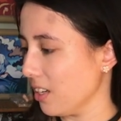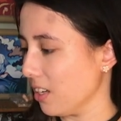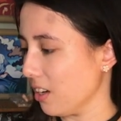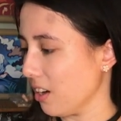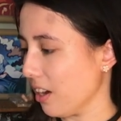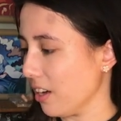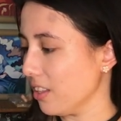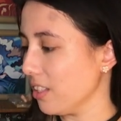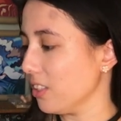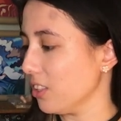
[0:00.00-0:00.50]

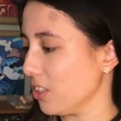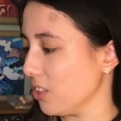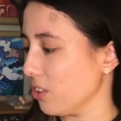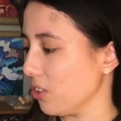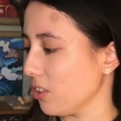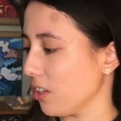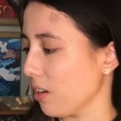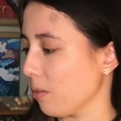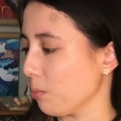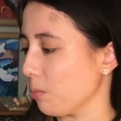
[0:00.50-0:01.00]
I think she
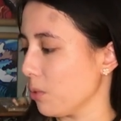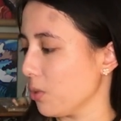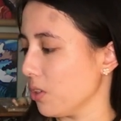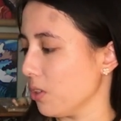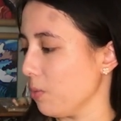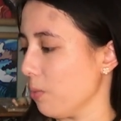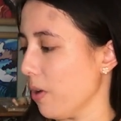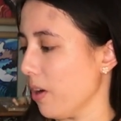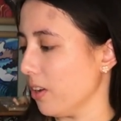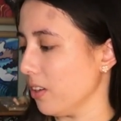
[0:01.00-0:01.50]
turned out
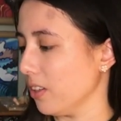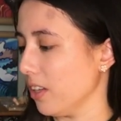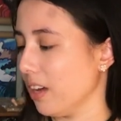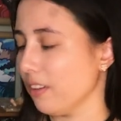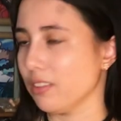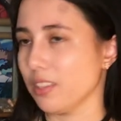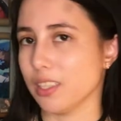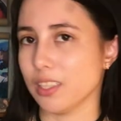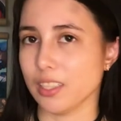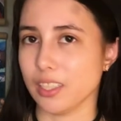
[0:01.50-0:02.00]
pretty well.
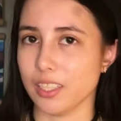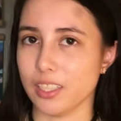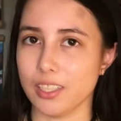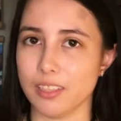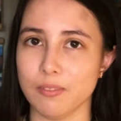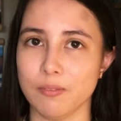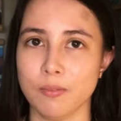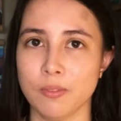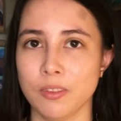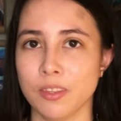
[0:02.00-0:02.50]

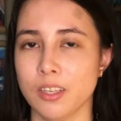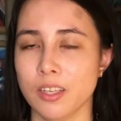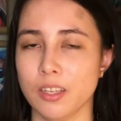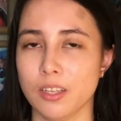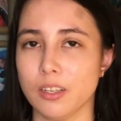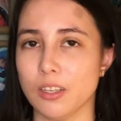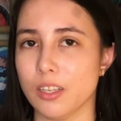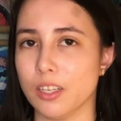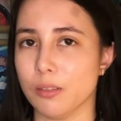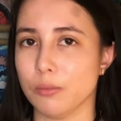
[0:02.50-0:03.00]
Obviously,
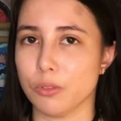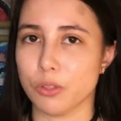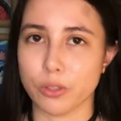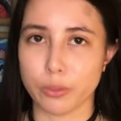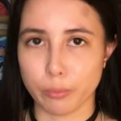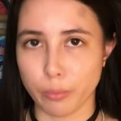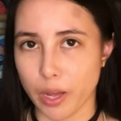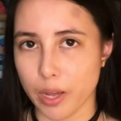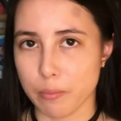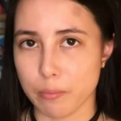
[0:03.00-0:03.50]
um,
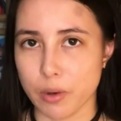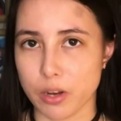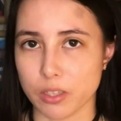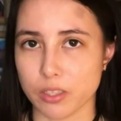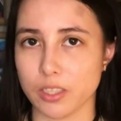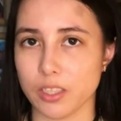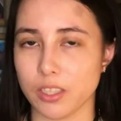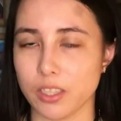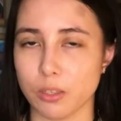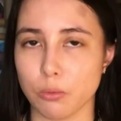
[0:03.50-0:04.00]
during my
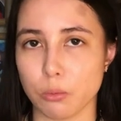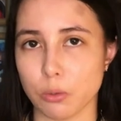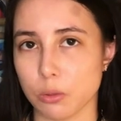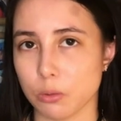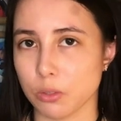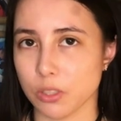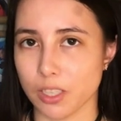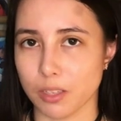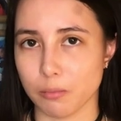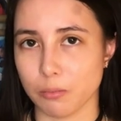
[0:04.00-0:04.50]
unboxing, there were
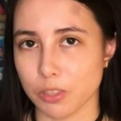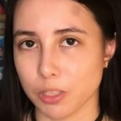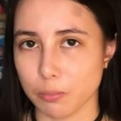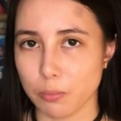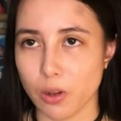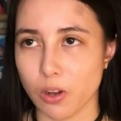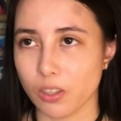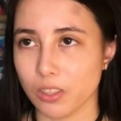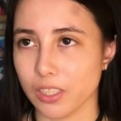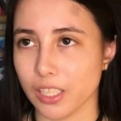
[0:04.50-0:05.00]
some
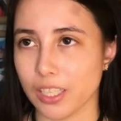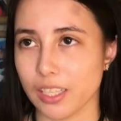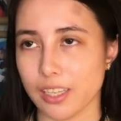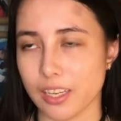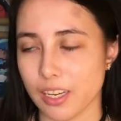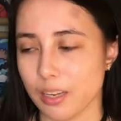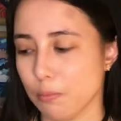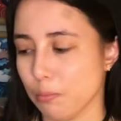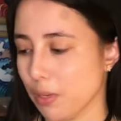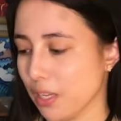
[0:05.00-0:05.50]
small, like,
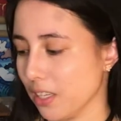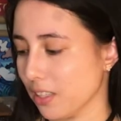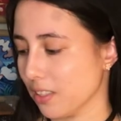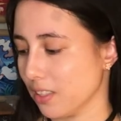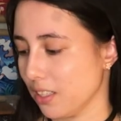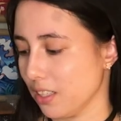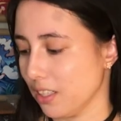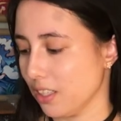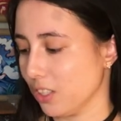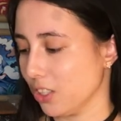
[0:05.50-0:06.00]
nitpicks
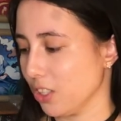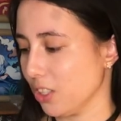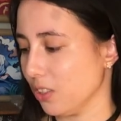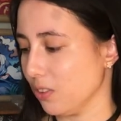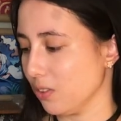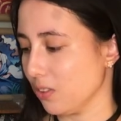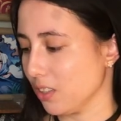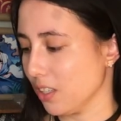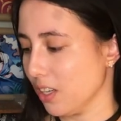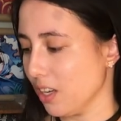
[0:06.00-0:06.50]
and
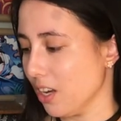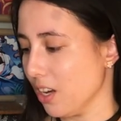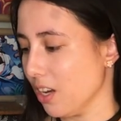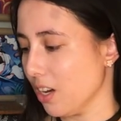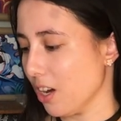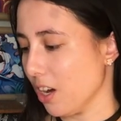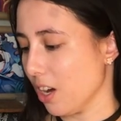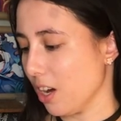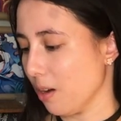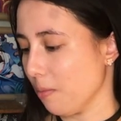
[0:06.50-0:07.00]
issues.
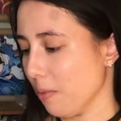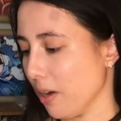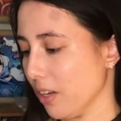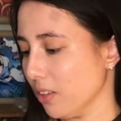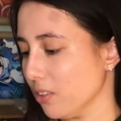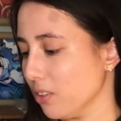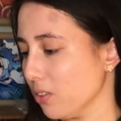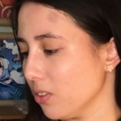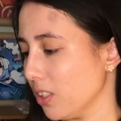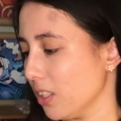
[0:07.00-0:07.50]
Um, I
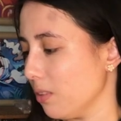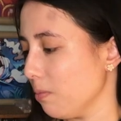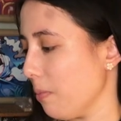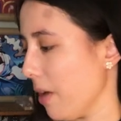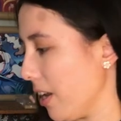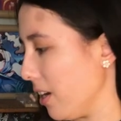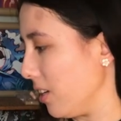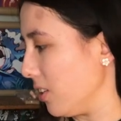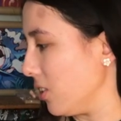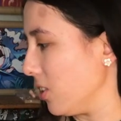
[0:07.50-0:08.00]
also did
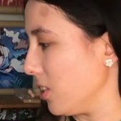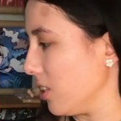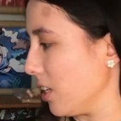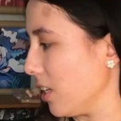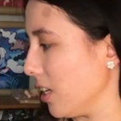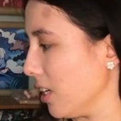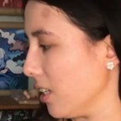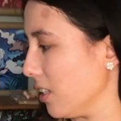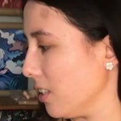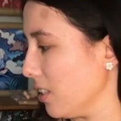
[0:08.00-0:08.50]
manage to
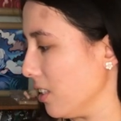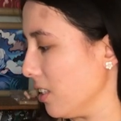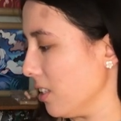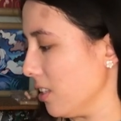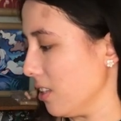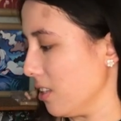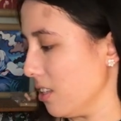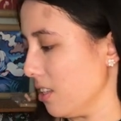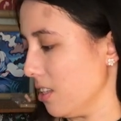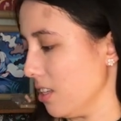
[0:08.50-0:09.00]
get
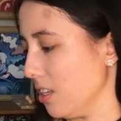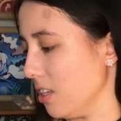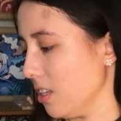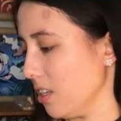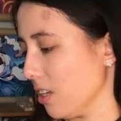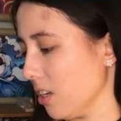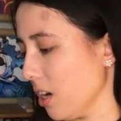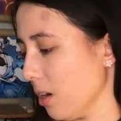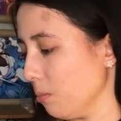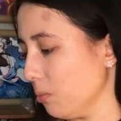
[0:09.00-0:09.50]

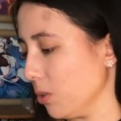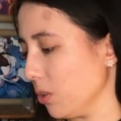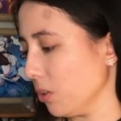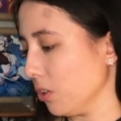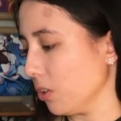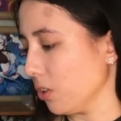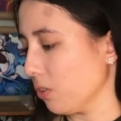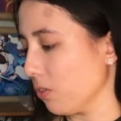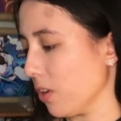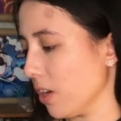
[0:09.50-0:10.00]
the cup to
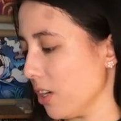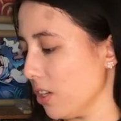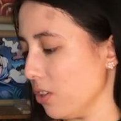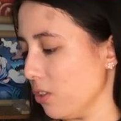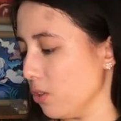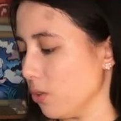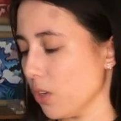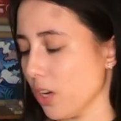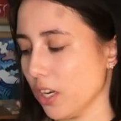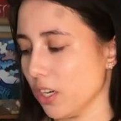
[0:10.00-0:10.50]
look right. You
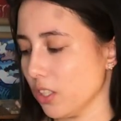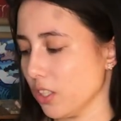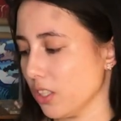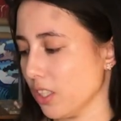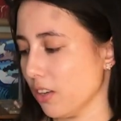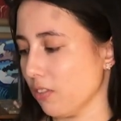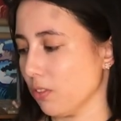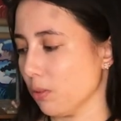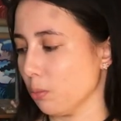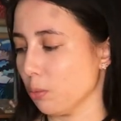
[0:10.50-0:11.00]
do kind of just
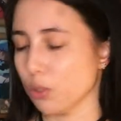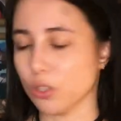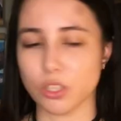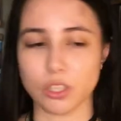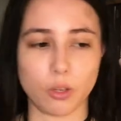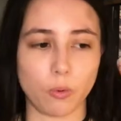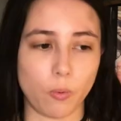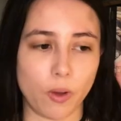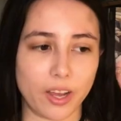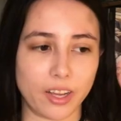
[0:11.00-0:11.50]
have to push
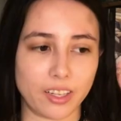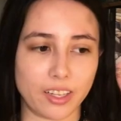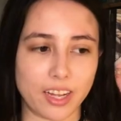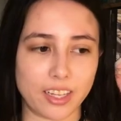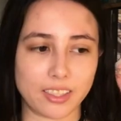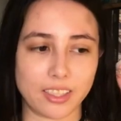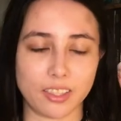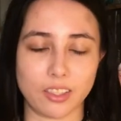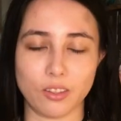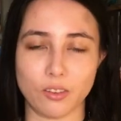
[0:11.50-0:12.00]
the wine
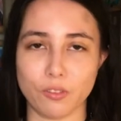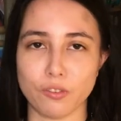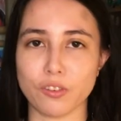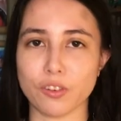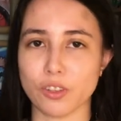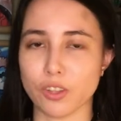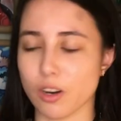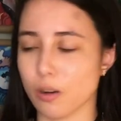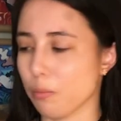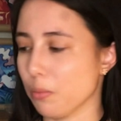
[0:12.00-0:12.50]
glass a little
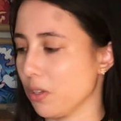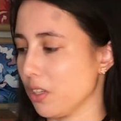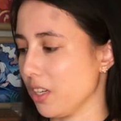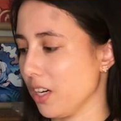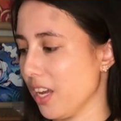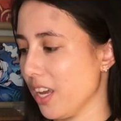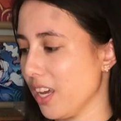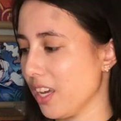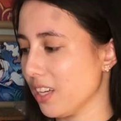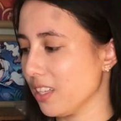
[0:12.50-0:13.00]
further up on your
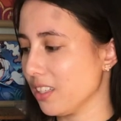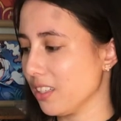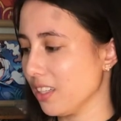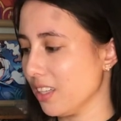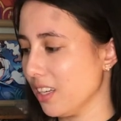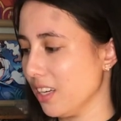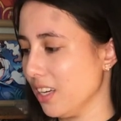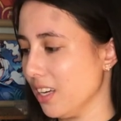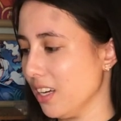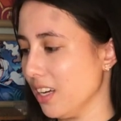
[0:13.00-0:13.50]
hand,
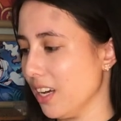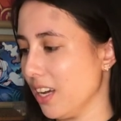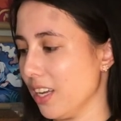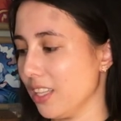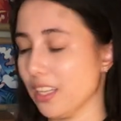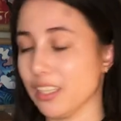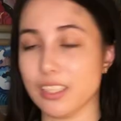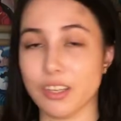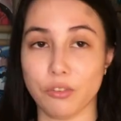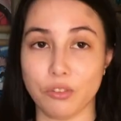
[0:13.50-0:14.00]

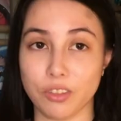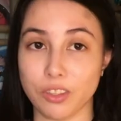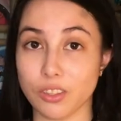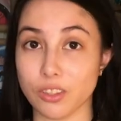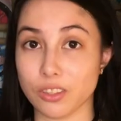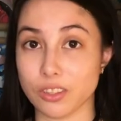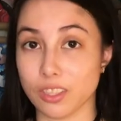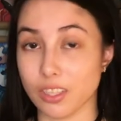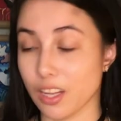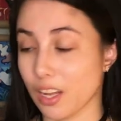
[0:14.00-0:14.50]
and that definitely
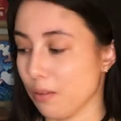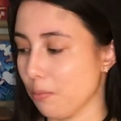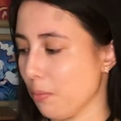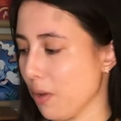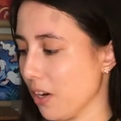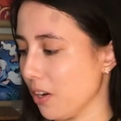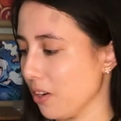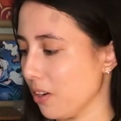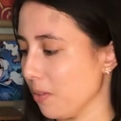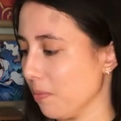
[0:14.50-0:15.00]
looks a lot
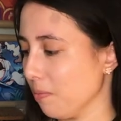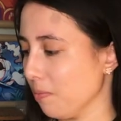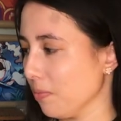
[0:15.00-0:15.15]
better.